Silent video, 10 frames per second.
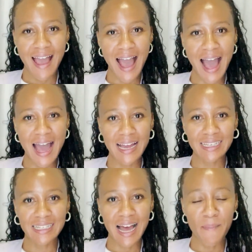
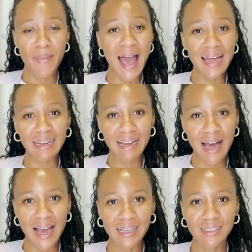and
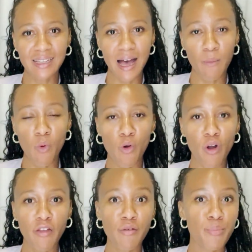analyze or
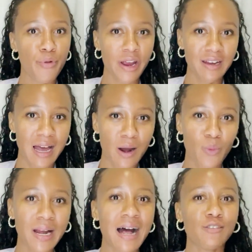rather break down
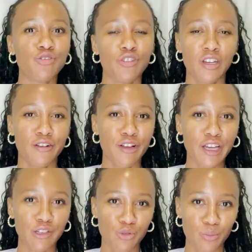what else you can
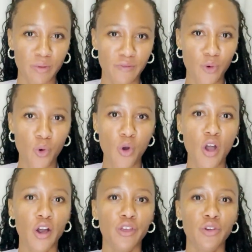look into before
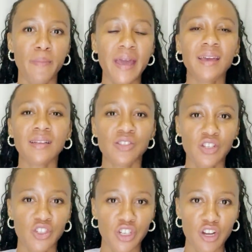you make a
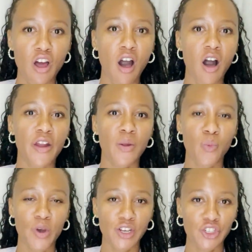decision on
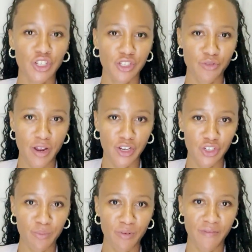which
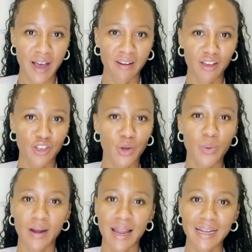strategy provider you
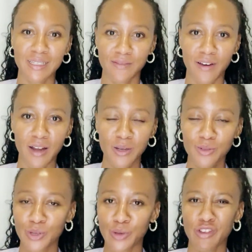would like to follow.
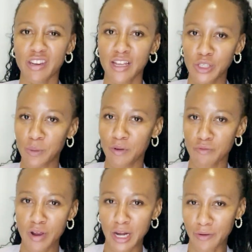So you need to be
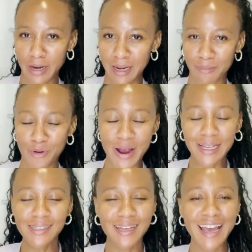really
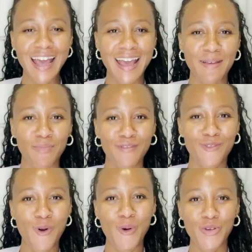impressed
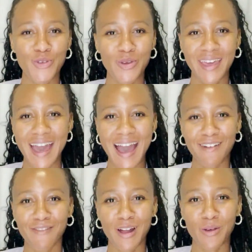before you can
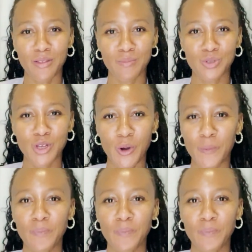follow them. So